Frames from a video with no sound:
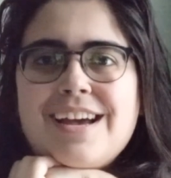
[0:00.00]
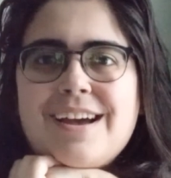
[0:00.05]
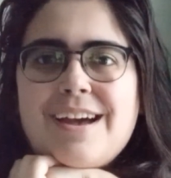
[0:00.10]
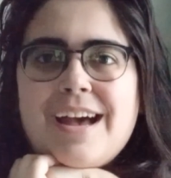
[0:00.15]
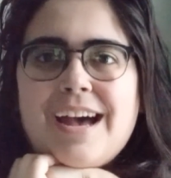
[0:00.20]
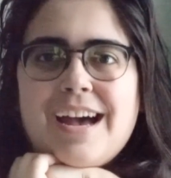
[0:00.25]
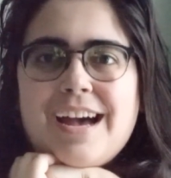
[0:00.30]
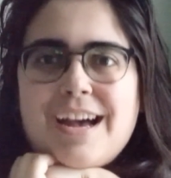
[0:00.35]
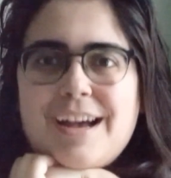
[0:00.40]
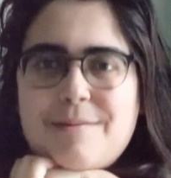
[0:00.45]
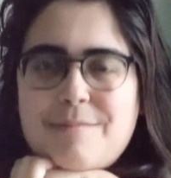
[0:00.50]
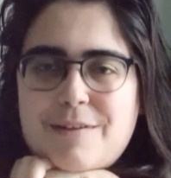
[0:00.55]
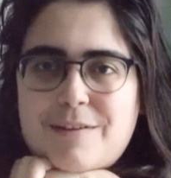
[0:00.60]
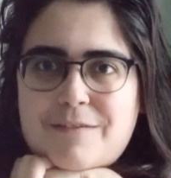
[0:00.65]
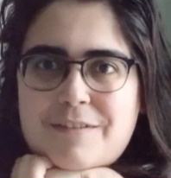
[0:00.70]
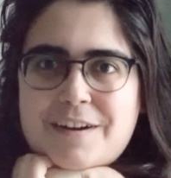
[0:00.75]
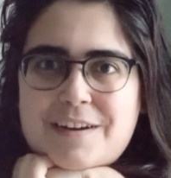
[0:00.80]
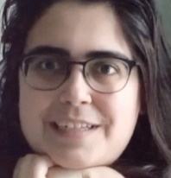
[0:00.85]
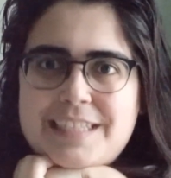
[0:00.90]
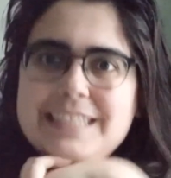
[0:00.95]
My
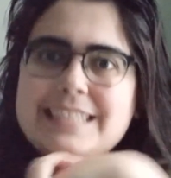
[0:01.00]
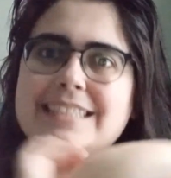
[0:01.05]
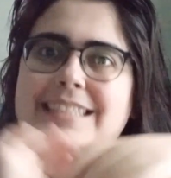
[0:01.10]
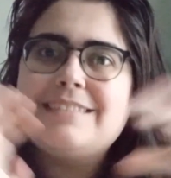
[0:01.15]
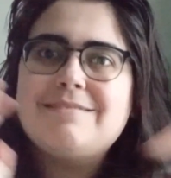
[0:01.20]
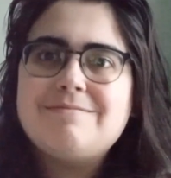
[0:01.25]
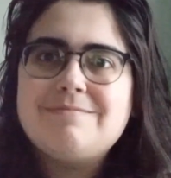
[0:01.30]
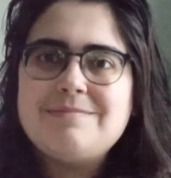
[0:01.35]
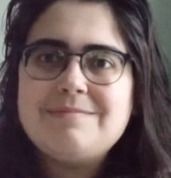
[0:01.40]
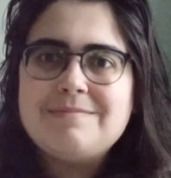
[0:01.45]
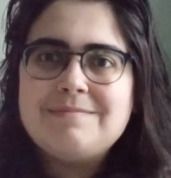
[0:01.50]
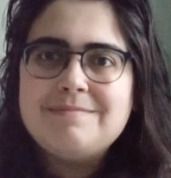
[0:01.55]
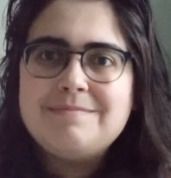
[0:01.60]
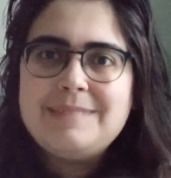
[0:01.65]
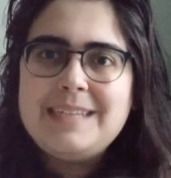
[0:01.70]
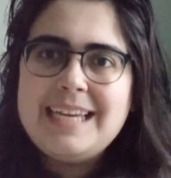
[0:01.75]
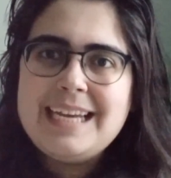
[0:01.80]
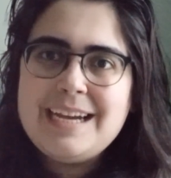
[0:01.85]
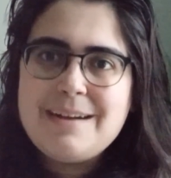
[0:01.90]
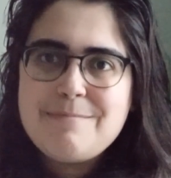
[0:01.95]
phone is
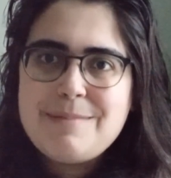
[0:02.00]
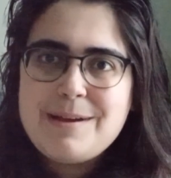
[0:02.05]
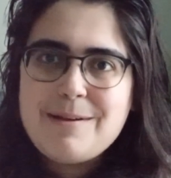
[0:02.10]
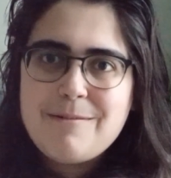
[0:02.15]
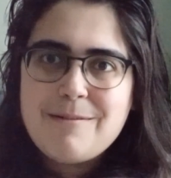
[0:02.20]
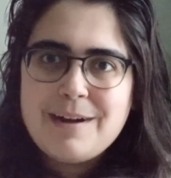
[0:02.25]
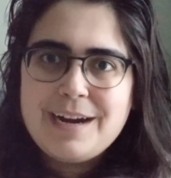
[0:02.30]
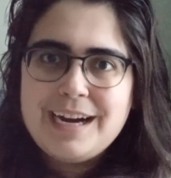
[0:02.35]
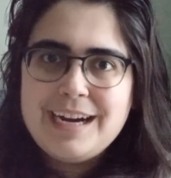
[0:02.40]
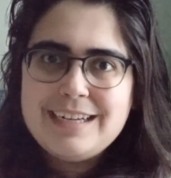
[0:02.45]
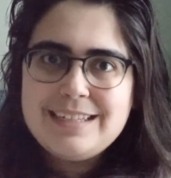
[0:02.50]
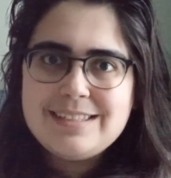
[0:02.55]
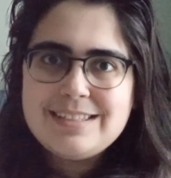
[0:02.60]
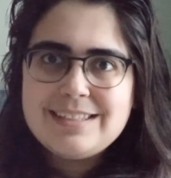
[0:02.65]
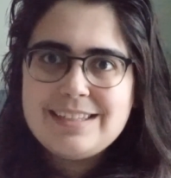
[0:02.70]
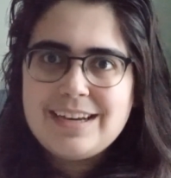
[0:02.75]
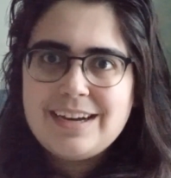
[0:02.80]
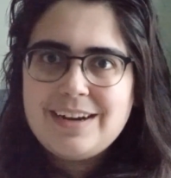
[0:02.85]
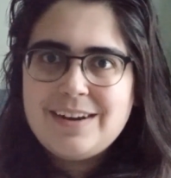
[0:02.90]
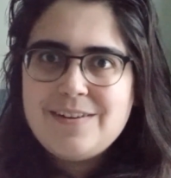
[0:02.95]
being a bit weird,
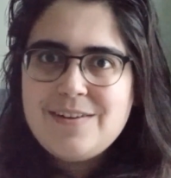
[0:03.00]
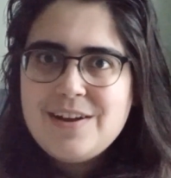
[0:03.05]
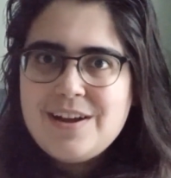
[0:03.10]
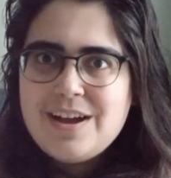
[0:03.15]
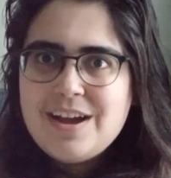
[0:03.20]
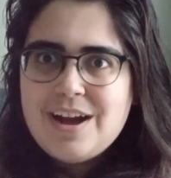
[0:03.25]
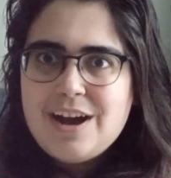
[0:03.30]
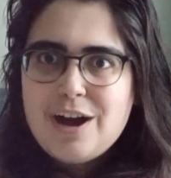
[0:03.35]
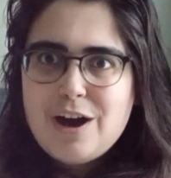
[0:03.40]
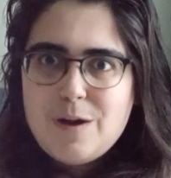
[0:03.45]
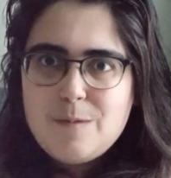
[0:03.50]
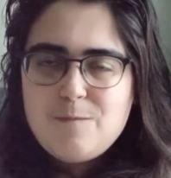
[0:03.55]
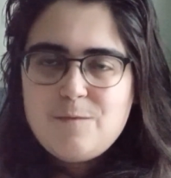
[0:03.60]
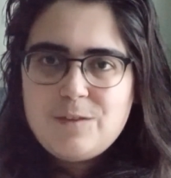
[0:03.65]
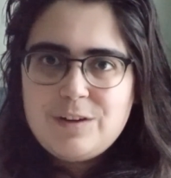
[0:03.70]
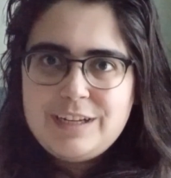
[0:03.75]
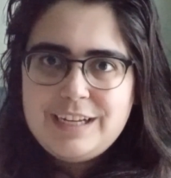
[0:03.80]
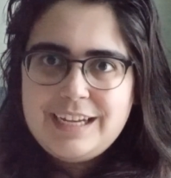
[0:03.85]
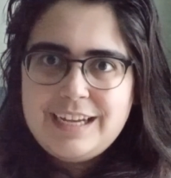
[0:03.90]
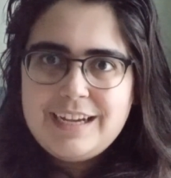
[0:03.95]
so
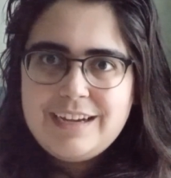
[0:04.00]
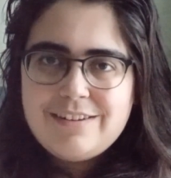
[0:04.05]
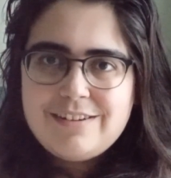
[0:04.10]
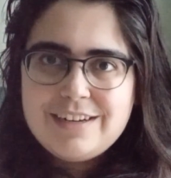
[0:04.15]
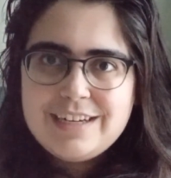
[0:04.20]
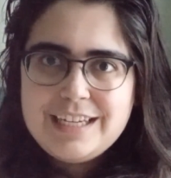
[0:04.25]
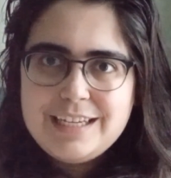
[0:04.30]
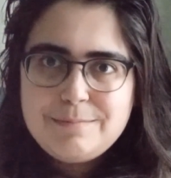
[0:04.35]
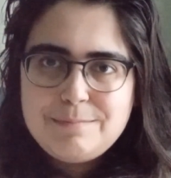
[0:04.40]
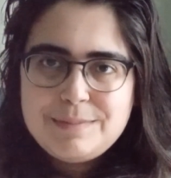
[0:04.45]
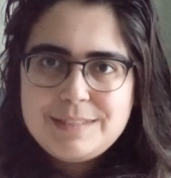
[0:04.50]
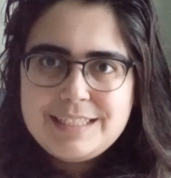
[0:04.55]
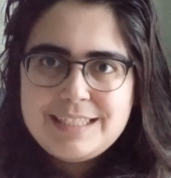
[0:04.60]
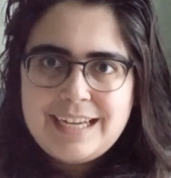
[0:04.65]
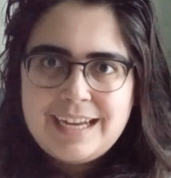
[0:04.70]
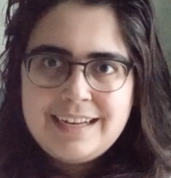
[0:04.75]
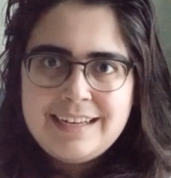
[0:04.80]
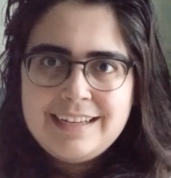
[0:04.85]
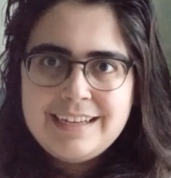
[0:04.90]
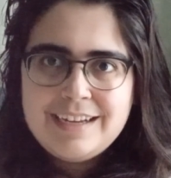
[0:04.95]
hopefully it will keep
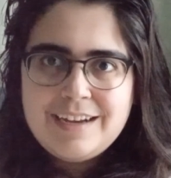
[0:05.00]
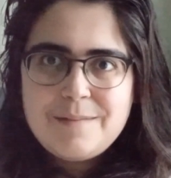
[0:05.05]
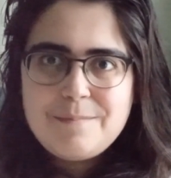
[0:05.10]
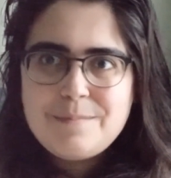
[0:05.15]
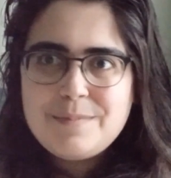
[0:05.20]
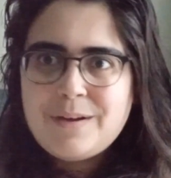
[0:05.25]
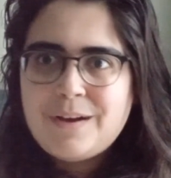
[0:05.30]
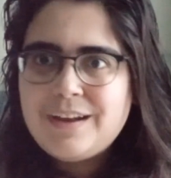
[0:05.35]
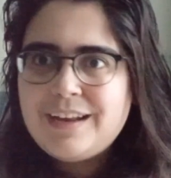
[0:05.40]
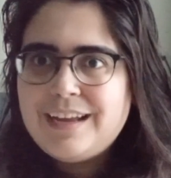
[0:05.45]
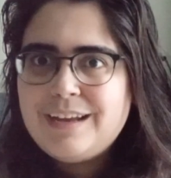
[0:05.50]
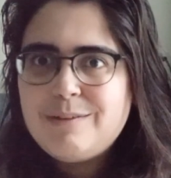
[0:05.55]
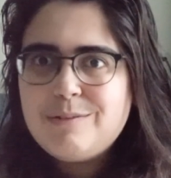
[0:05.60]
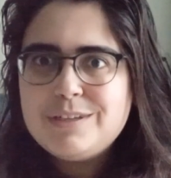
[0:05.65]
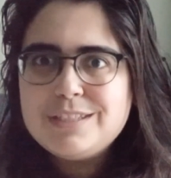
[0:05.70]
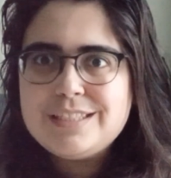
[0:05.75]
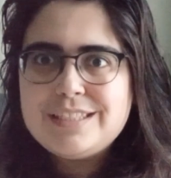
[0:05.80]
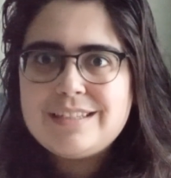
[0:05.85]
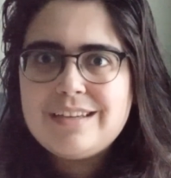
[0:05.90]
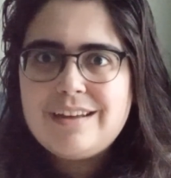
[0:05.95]
standing up, but it
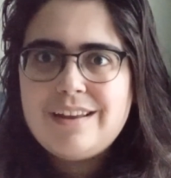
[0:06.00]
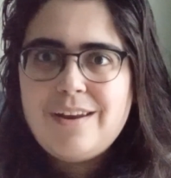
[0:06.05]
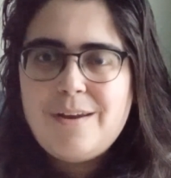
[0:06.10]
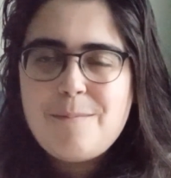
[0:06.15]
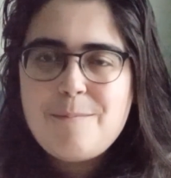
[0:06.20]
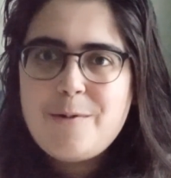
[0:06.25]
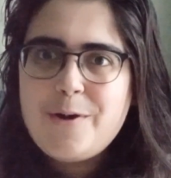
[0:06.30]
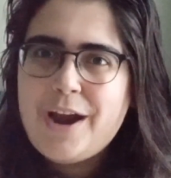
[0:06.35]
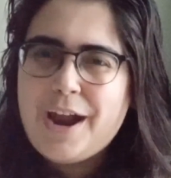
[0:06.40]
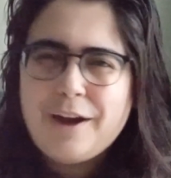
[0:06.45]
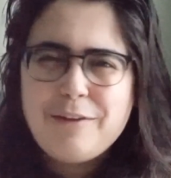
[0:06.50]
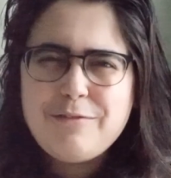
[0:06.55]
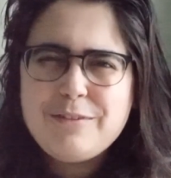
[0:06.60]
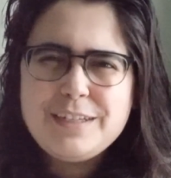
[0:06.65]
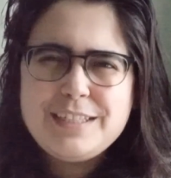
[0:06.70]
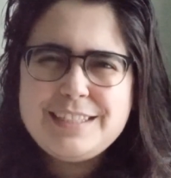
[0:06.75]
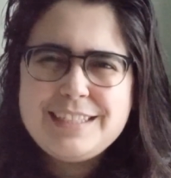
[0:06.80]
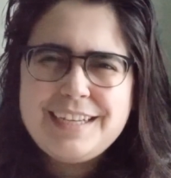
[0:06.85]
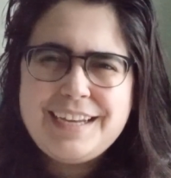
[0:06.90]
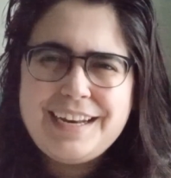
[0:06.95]
was a lot more
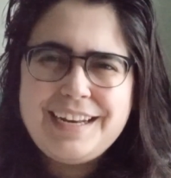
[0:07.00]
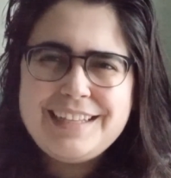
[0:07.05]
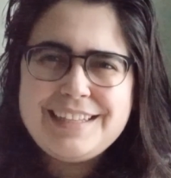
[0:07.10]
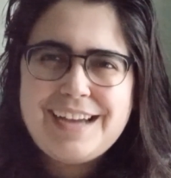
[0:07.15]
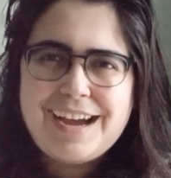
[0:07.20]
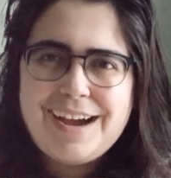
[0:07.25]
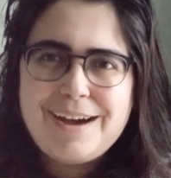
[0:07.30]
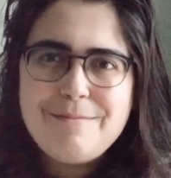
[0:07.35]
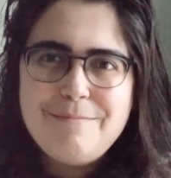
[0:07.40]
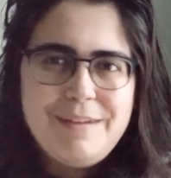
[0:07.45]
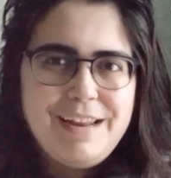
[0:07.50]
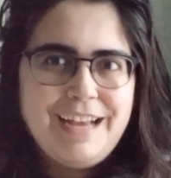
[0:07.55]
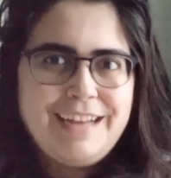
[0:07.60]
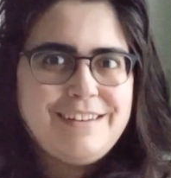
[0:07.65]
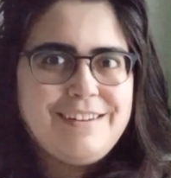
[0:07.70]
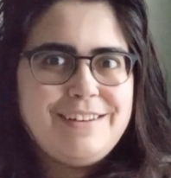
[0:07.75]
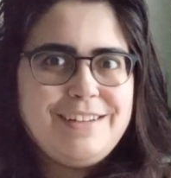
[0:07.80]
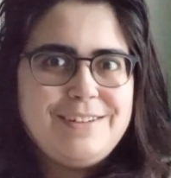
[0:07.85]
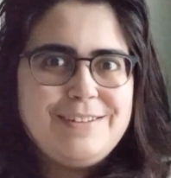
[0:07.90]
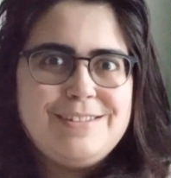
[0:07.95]
effort to get it up than
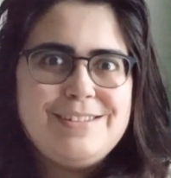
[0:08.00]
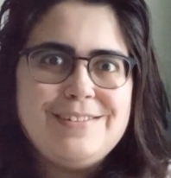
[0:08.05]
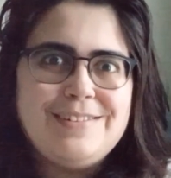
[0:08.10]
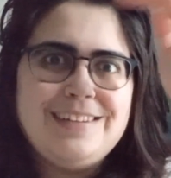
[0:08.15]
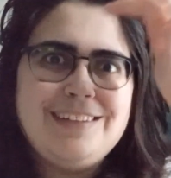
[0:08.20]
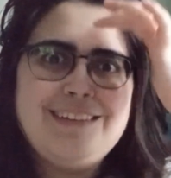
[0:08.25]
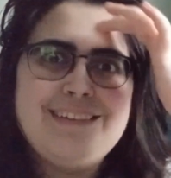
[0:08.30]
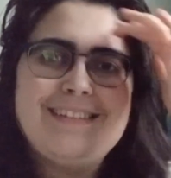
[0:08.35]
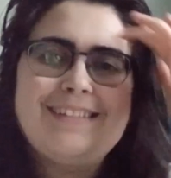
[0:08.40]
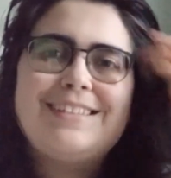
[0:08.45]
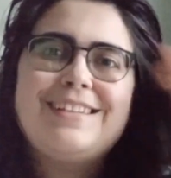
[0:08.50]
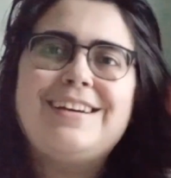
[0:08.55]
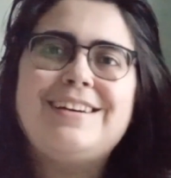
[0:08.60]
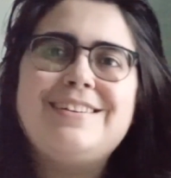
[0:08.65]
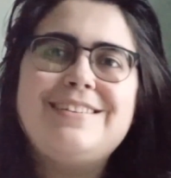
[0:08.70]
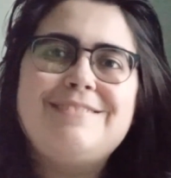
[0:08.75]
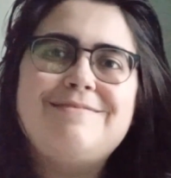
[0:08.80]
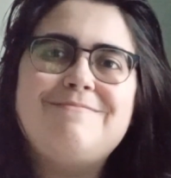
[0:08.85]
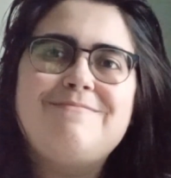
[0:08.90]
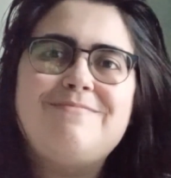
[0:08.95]
usual,
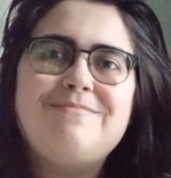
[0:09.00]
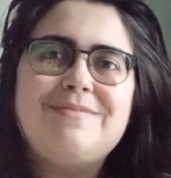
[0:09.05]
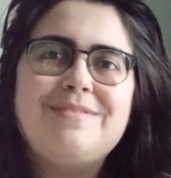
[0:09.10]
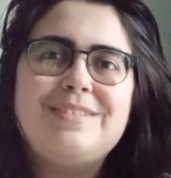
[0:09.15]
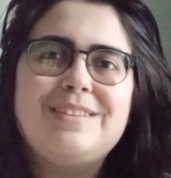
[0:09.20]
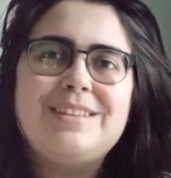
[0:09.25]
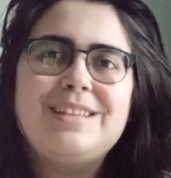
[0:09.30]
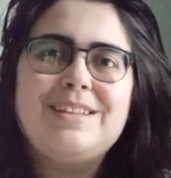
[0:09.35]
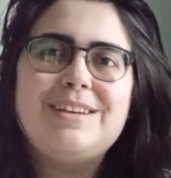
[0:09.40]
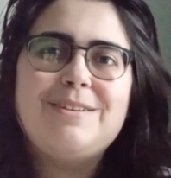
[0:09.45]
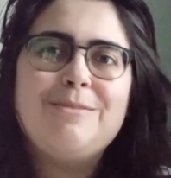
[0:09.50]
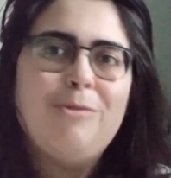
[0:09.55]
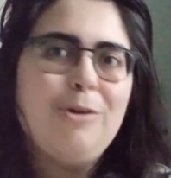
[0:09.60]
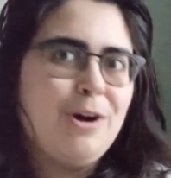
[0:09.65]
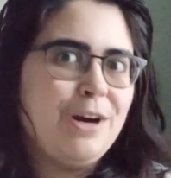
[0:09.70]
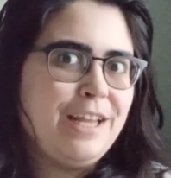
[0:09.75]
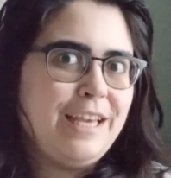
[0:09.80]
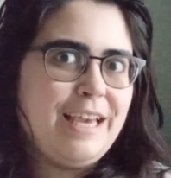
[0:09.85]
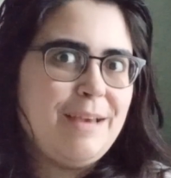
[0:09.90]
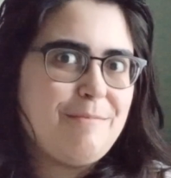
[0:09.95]
so
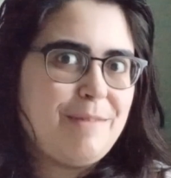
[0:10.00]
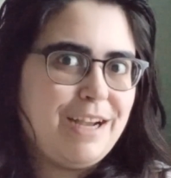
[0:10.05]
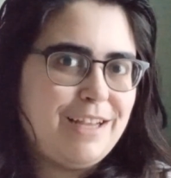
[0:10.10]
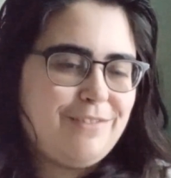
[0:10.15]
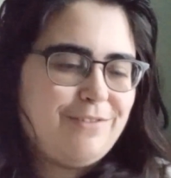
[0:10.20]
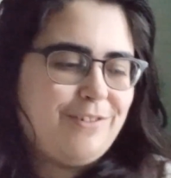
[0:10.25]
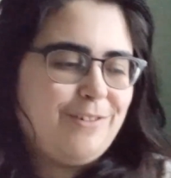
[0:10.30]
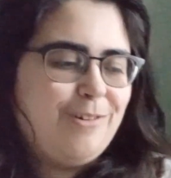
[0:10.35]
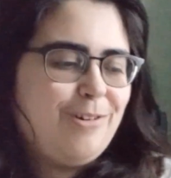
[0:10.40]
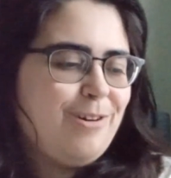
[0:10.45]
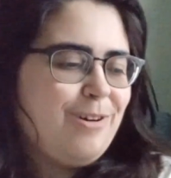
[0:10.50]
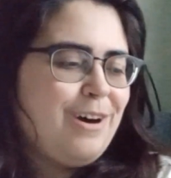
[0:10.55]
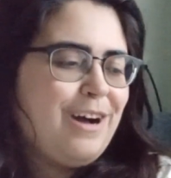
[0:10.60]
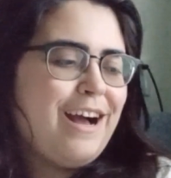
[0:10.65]
warning, it might fall.